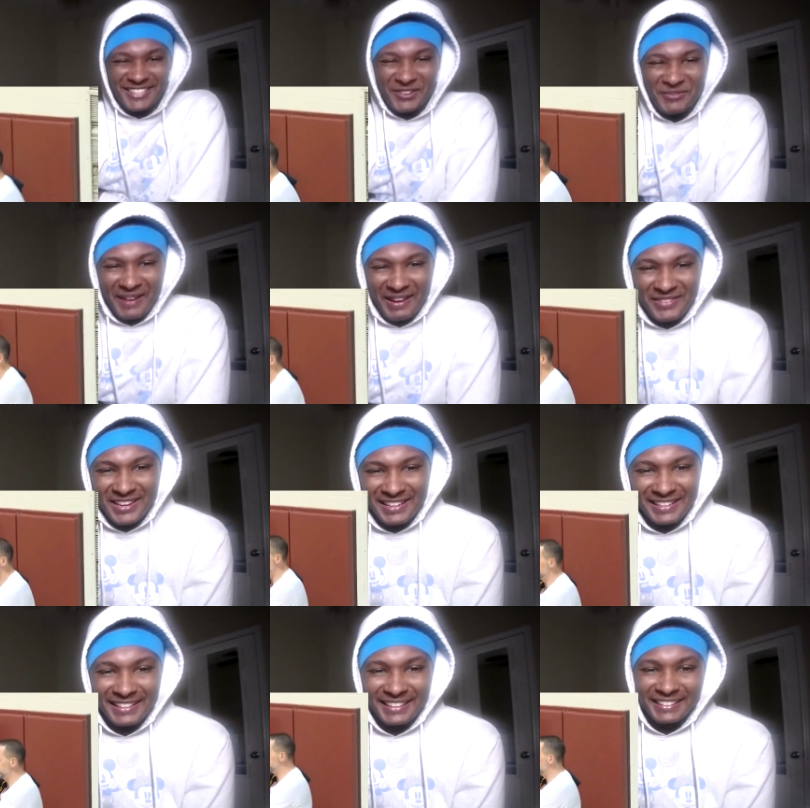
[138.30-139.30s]
you, baby.
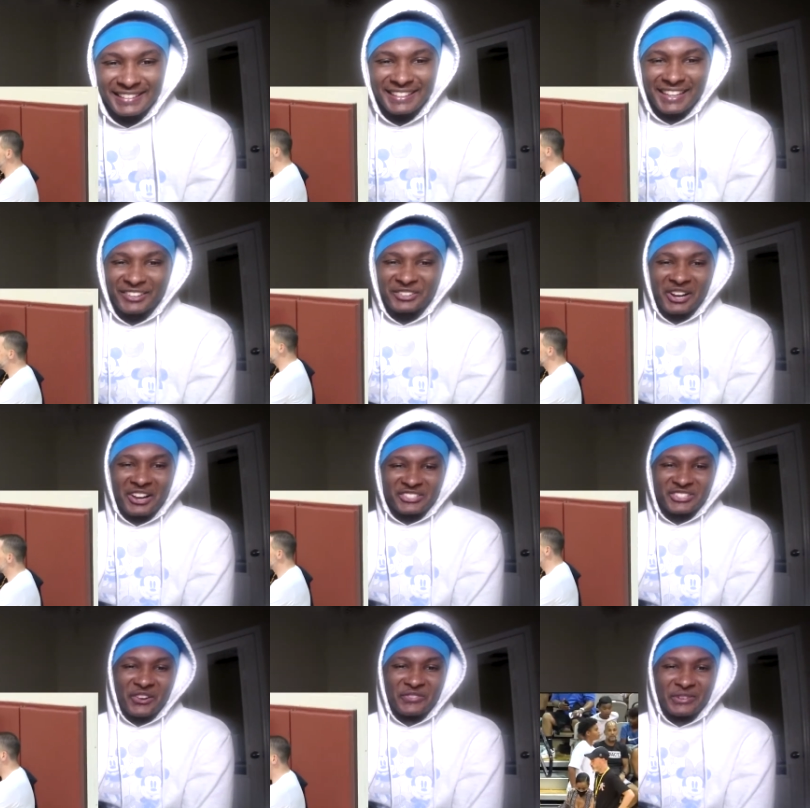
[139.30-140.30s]
Look at
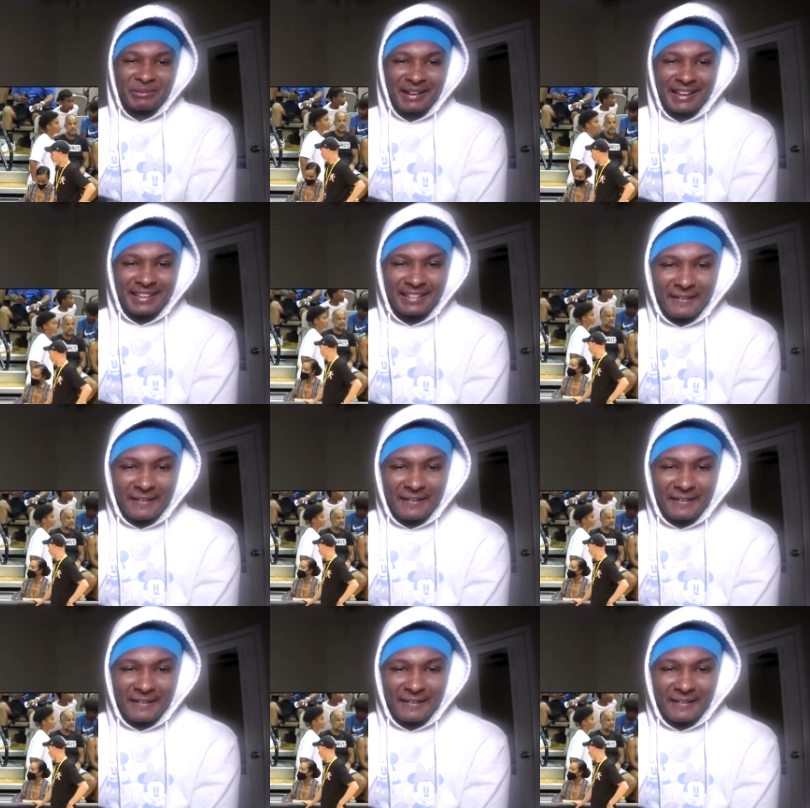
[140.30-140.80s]
CrawsOver, man.